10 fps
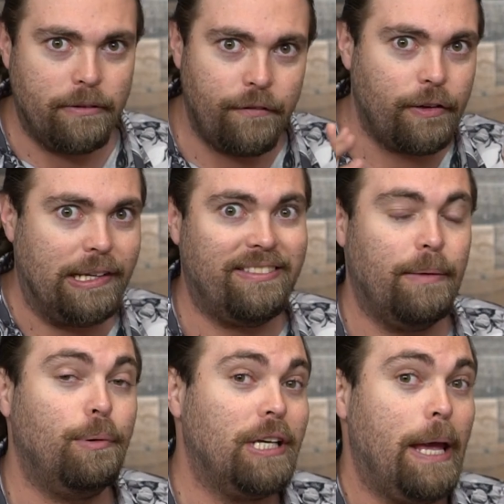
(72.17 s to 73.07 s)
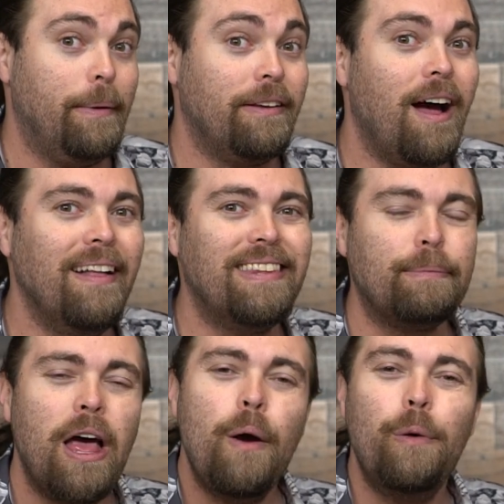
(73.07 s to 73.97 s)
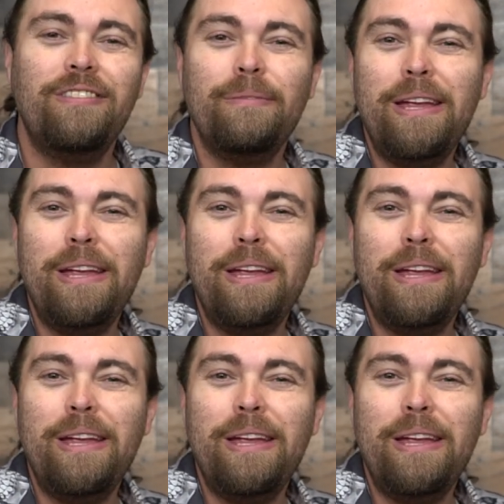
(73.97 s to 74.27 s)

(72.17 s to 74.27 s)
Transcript: It's a fairly simple game in concept with some